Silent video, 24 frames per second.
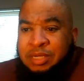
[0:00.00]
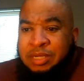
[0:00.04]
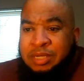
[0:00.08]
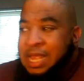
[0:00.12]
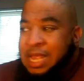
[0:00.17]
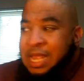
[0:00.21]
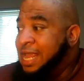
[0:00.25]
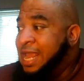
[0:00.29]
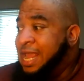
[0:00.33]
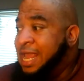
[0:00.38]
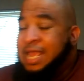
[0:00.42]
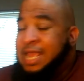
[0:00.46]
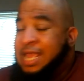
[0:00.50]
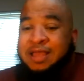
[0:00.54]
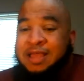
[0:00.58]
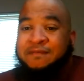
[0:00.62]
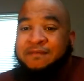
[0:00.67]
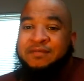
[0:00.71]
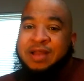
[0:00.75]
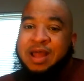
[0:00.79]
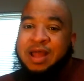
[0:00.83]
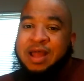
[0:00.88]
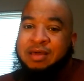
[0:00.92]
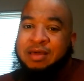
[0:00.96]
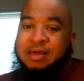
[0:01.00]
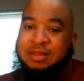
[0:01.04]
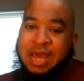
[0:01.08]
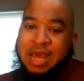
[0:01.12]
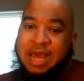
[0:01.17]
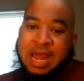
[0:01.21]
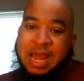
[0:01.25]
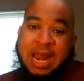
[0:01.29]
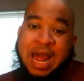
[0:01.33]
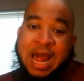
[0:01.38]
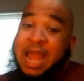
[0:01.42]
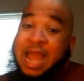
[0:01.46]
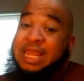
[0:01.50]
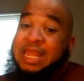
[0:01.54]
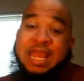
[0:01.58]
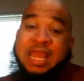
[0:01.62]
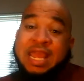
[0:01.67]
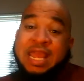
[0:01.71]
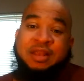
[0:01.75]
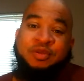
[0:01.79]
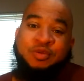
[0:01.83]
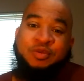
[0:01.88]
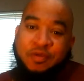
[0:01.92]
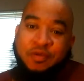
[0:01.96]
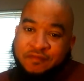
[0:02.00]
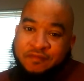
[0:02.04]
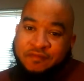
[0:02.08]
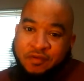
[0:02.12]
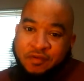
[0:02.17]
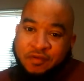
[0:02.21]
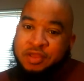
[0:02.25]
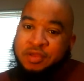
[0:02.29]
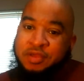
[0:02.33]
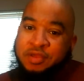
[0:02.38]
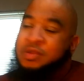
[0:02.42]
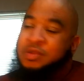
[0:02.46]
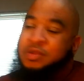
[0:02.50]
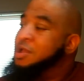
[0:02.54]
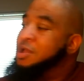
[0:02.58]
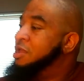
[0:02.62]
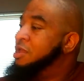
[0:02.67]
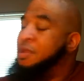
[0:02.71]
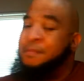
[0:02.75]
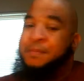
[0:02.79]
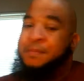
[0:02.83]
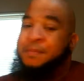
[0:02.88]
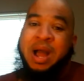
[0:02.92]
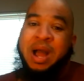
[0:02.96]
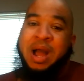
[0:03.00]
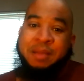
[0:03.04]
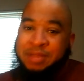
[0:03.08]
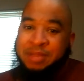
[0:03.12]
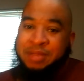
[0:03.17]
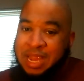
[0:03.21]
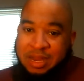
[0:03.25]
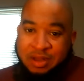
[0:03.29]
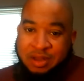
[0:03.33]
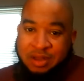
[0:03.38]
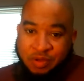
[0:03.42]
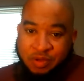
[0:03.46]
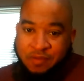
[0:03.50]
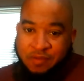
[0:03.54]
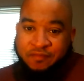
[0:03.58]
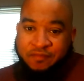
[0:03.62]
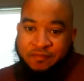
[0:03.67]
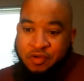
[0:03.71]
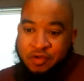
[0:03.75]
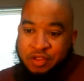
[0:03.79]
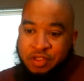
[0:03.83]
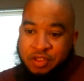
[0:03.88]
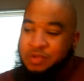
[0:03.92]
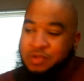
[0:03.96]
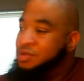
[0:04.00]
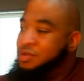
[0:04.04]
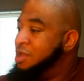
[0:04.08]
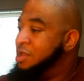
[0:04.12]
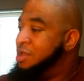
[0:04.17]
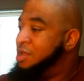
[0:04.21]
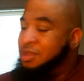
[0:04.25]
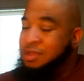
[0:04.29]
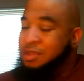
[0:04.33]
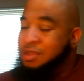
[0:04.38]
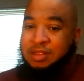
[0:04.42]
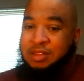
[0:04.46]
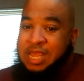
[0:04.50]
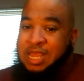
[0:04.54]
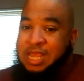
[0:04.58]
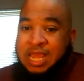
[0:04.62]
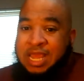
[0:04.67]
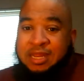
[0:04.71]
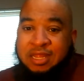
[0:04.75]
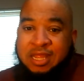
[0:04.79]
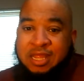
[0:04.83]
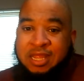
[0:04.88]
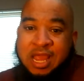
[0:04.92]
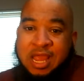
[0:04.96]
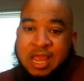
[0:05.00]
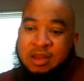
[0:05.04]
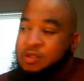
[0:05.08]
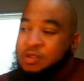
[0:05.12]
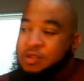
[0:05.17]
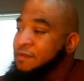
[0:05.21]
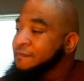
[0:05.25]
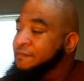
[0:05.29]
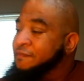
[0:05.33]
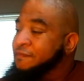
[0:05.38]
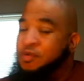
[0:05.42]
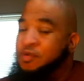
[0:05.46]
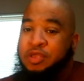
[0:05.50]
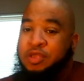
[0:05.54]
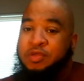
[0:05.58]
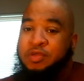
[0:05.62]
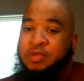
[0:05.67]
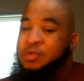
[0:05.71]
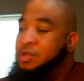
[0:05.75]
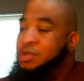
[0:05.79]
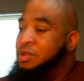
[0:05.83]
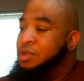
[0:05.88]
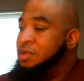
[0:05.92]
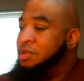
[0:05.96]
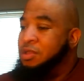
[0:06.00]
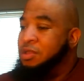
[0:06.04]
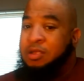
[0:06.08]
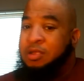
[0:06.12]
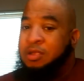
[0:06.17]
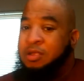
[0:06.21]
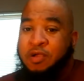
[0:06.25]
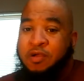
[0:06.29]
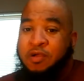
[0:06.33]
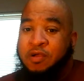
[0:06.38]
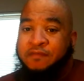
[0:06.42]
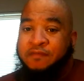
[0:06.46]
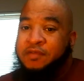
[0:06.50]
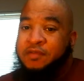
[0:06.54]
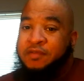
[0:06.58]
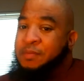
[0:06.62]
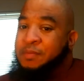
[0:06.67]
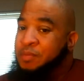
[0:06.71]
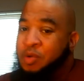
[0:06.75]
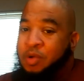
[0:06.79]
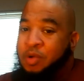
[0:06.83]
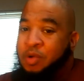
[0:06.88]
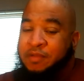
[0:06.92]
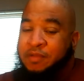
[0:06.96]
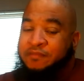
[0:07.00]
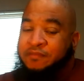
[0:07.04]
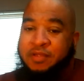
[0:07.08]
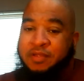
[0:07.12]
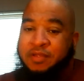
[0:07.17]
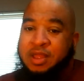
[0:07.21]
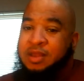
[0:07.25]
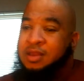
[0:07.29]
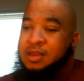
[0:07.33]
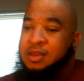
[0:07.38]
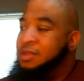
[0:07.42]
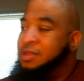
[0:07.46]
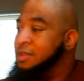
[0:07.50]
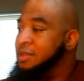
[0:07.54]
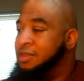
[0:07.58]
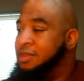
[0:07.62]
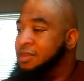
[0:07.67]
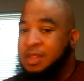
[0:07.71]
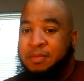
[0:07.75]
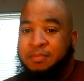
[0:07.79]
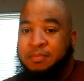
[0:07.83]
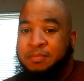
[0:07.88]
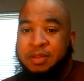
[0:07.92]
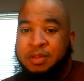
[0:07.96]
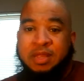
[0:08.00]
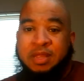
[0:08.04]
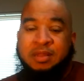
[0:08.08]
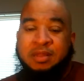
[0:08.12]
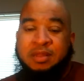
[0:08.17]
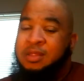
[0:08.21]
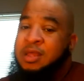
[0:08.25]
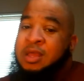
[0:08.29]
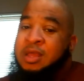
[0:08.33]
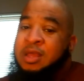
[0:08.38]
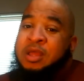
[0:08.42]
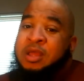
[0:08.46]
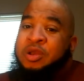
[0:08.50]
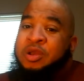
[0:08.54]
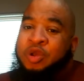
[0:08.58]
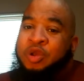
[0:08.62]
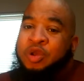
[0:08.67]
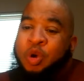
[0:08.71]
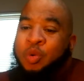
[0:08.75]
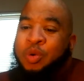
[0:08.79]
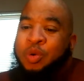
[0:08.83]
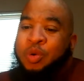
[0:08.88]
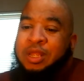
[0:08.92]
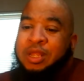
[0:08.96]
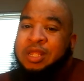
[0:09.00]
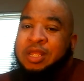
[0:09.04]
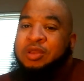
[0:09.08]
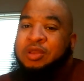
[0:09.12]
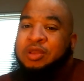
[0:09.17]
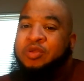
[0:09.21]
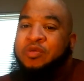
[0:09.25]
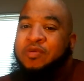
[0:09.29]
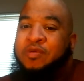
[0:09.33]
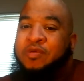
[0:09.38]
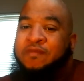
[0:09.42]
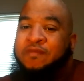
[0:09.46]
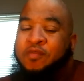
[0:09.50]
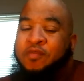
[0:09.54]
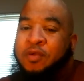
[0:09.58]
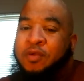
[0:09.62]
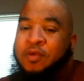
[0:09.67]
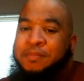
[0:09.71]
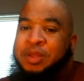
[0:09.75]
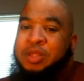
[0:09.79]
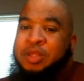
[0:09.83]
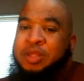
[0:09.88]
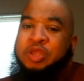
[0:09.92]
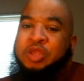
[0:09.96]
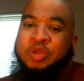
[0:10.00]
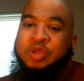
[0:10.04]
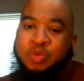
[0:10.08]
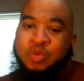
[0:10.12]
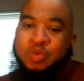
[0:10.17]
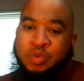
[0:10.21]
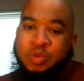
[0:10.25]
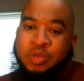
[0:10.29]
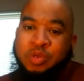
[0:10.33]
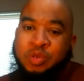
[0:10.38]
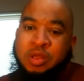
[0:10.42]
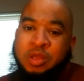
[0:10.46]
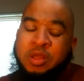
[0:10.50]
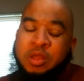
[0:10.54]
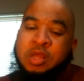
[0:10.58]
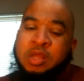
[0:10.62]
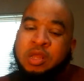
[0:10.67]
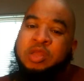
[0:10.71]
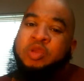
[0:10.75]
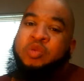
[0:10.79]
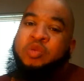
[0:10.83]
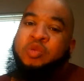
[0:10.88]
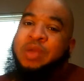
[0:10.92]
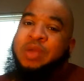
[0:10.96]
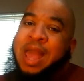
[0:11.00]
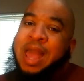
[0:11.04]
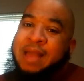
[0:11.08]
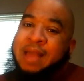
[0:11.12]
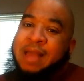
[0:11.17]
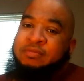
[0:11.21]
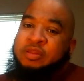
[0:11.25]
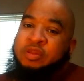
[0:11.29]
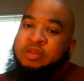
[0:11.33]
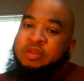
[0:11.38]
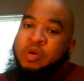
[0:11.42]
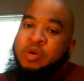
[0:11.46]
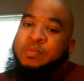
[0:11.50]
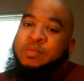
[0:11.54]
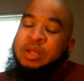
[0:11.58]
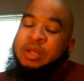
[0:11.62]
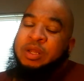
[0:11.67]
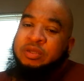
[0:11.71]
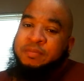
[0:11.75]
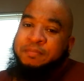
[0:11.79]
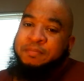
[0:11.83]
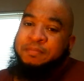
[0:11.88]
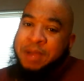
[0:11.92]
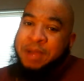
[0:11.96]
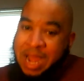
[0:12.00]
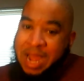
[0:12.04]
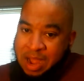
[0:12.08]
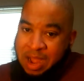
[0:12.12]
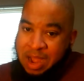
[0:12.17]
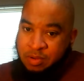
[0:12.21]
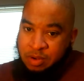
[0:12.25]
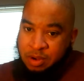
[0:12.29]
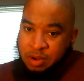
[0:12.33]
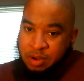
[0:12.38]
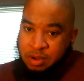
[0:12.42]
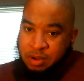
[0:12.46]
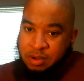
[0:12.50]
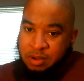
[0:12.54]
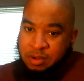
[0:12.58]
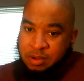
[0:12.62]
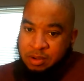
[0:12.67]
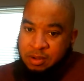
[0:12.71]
It can't come from the outside. I can't do it for you. Your mom can't do it for you. Your kids can't do it for you. Your girlfriend, boyfriend, your siblings. No one can do it for it but you. You have so much power.